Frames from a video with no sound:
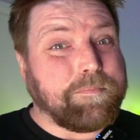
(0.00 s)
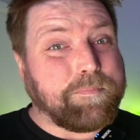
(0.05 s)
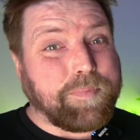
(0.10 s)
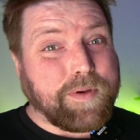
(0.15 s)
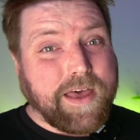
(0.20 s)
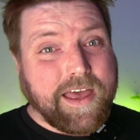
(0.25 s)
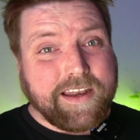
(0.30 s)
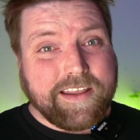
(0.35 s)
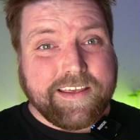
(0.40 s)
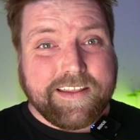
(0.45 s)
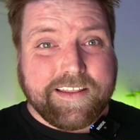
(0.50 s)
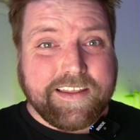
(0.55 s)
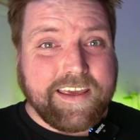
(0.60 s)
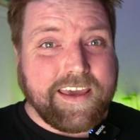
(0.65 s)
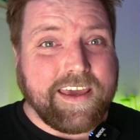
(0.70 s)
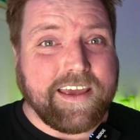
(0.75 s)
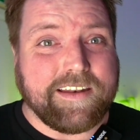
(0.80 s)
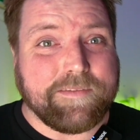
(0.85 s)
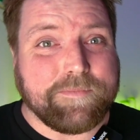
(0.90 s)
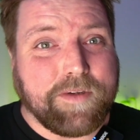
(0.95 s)
But in the
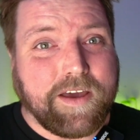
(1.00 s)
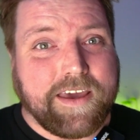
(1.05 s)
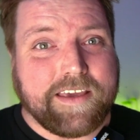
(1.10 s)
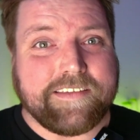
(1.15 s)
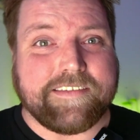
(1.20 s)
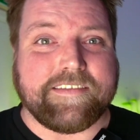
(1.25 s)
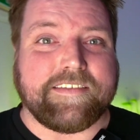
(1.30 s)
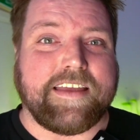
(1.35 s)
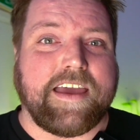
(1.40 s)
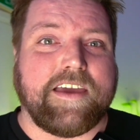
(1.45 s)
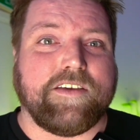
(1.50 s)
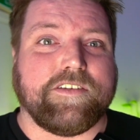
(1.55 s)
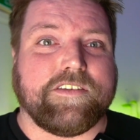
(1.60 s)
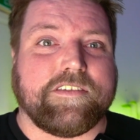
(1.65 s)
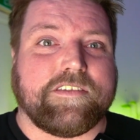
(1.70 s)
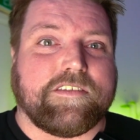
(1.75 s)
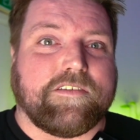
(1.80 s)
end, my snails